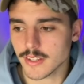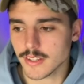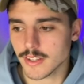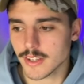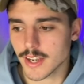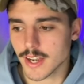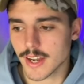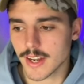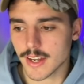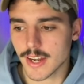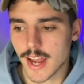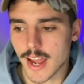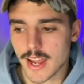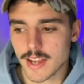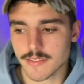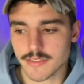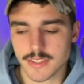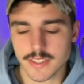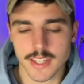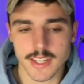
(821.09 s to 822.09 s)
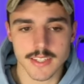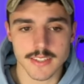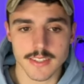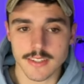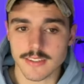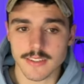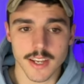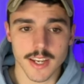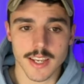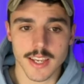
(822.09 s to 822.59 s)
You can't have
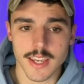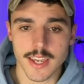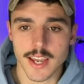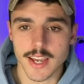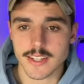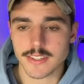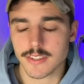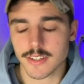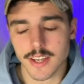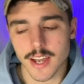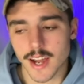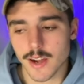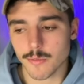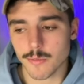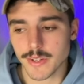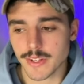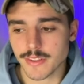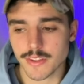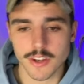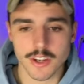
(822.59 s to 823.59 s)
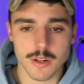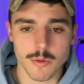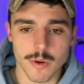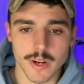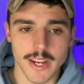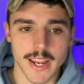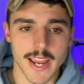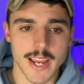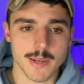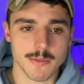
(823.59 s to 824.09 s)
seasons like he has. You can't win
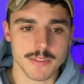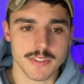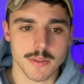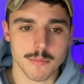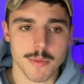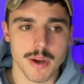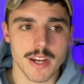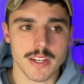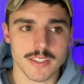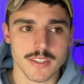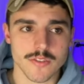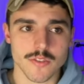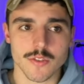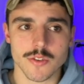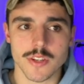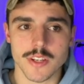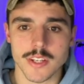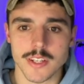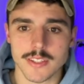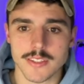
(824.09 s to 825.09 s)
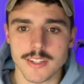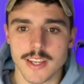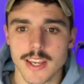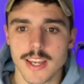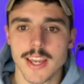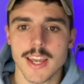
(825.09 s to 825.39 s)
31 games in the past two years